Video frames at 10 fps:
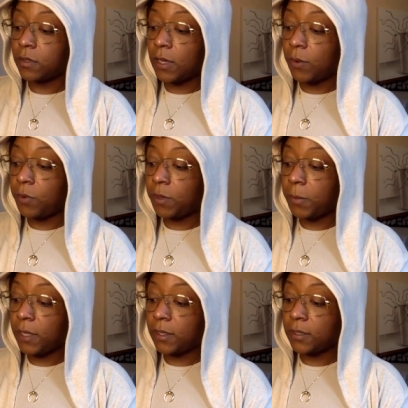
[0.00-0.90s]
I want to
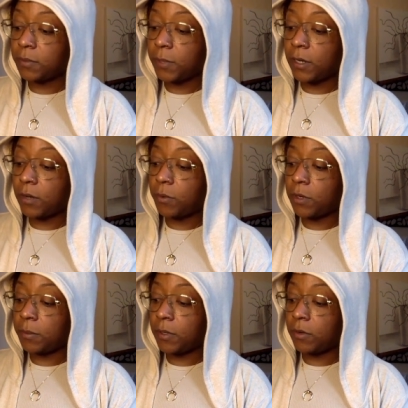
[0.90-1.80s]
make things better. I
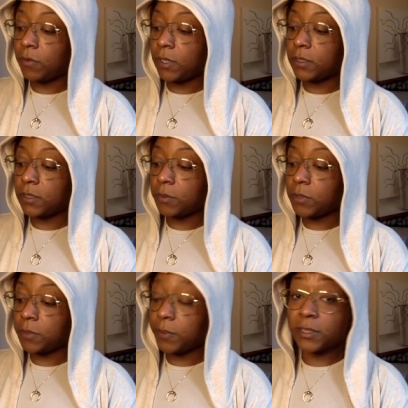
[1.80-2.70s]
want to be in a relationship with
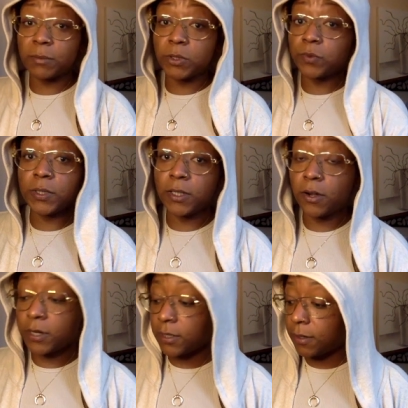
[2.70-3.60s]
this person. I'm just reading the
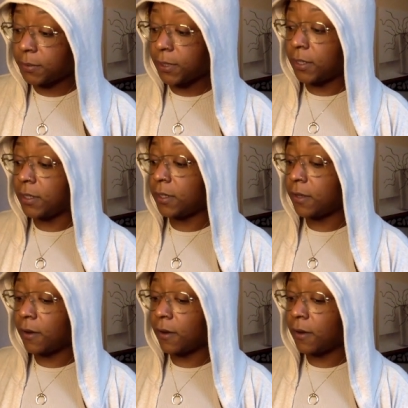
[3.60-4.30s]
cards how I'm seeing it.